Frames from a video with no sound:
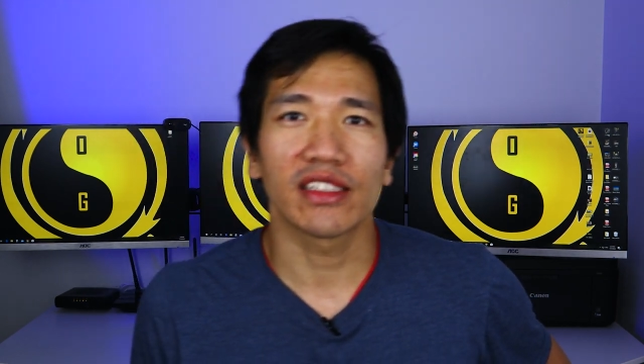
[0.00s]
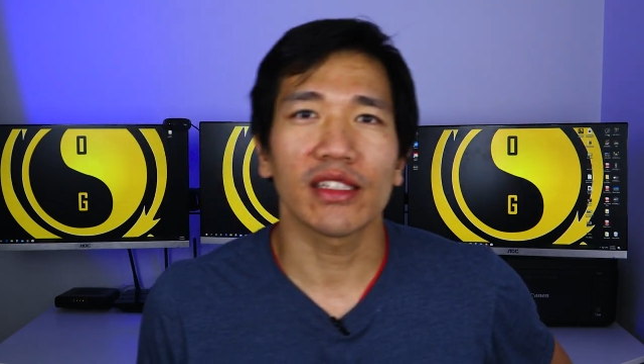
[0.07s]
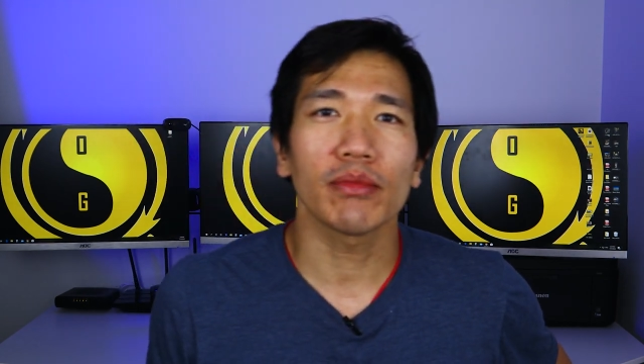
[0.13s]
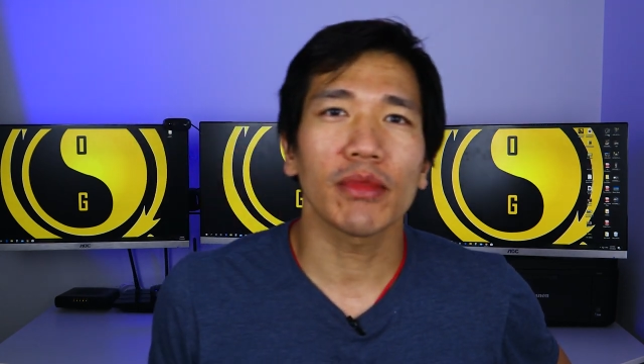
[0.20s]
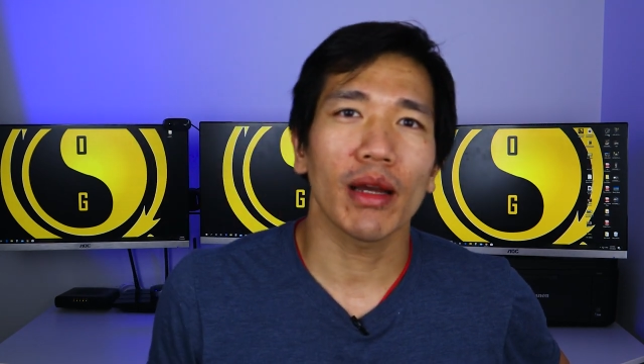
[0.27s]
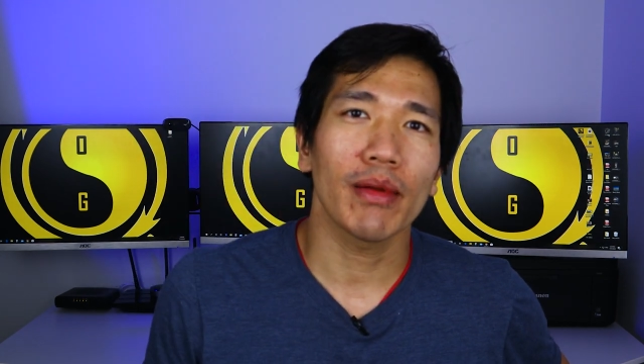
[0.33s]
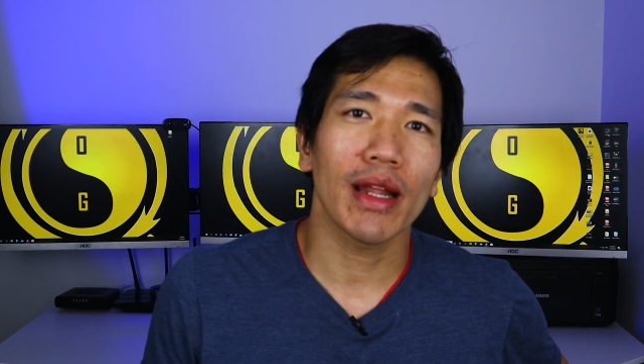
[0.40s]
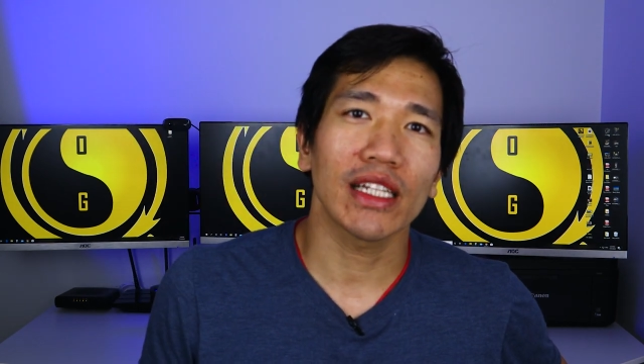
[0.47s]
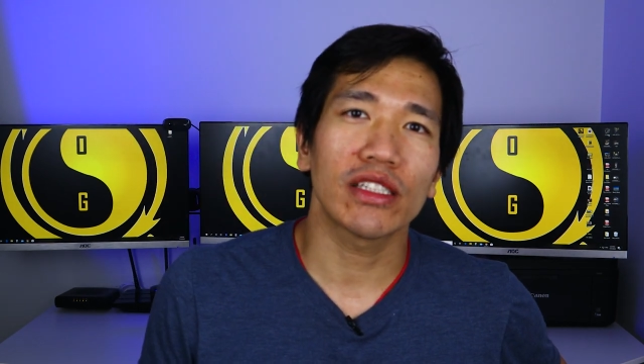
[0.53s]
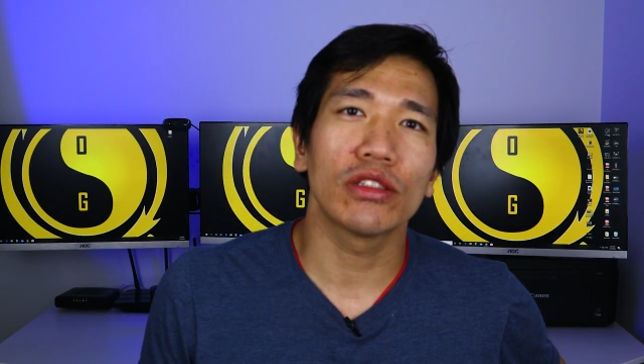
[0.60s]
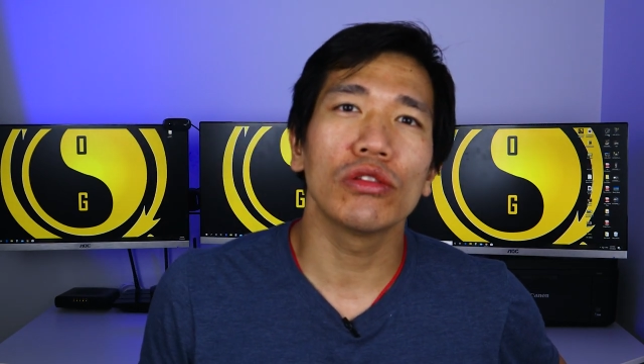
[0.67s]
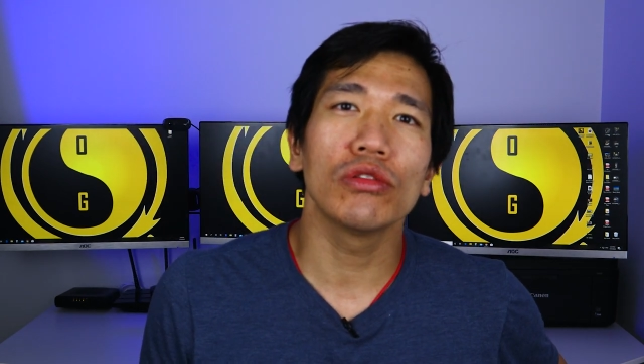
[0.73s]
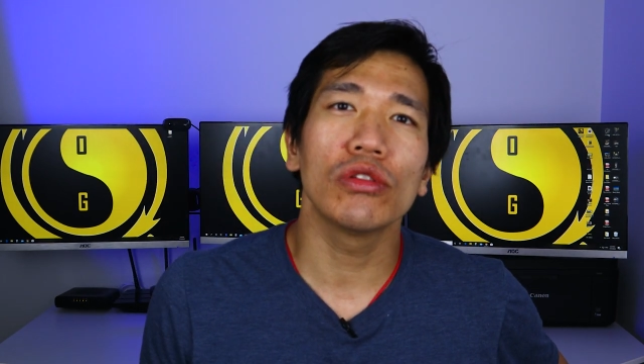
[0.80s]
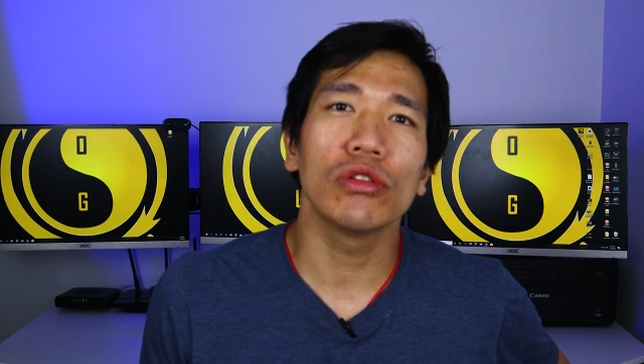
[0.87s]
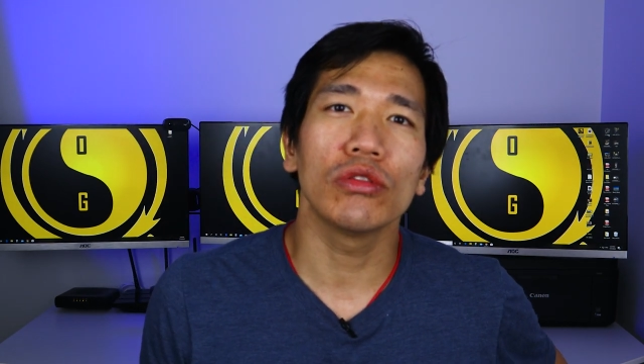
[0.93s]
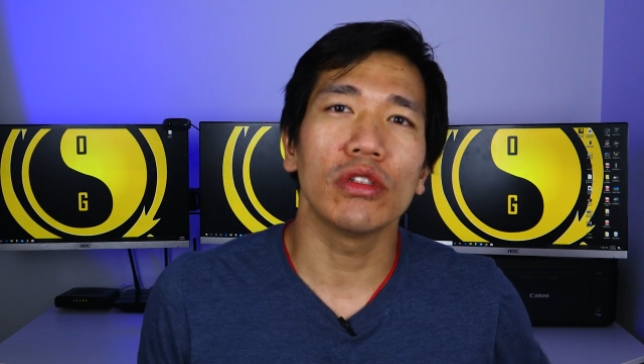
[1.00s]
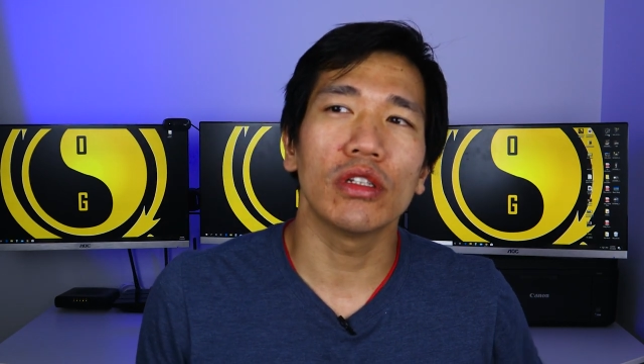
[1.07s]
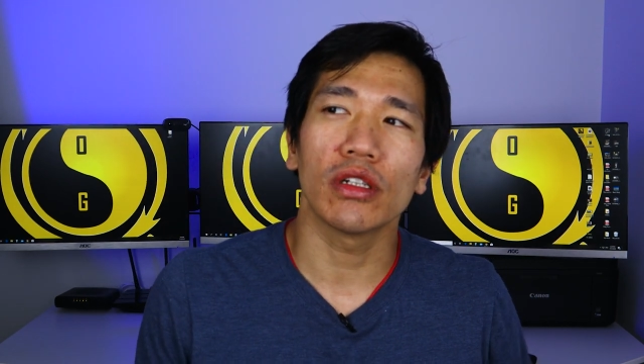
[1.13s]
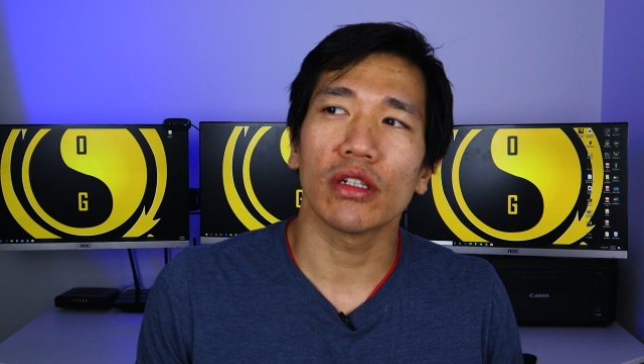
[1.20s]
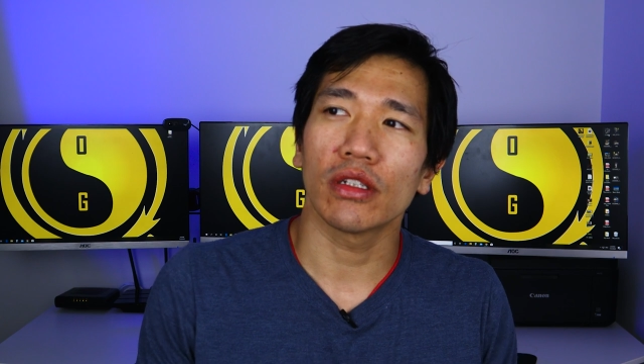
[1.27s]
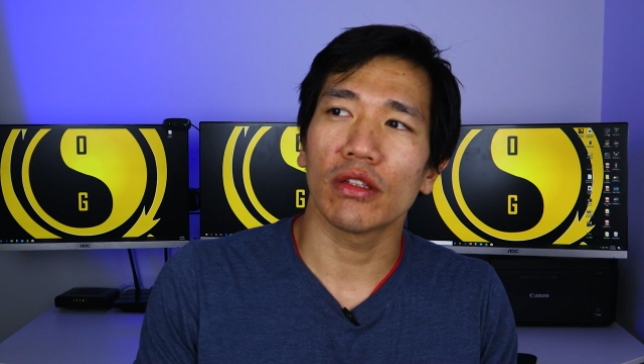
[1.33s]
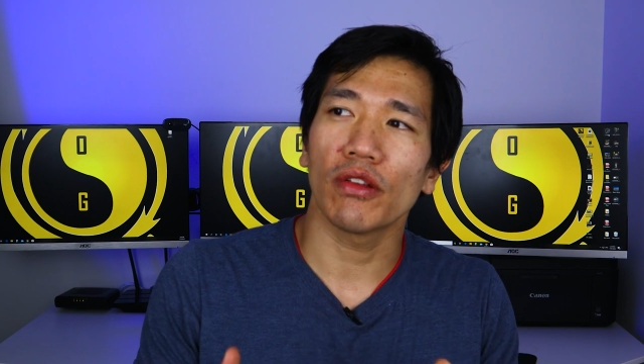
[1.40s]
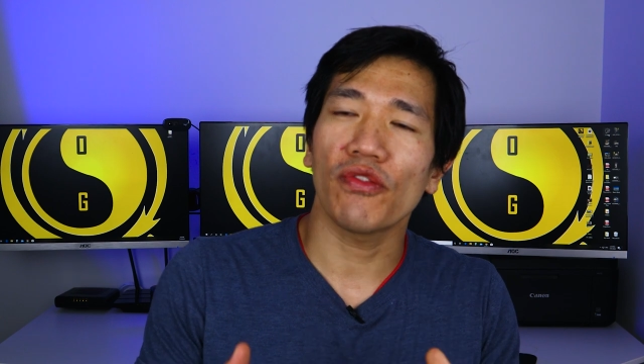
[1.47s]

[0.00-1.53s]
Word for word: And sometimes that's due to the,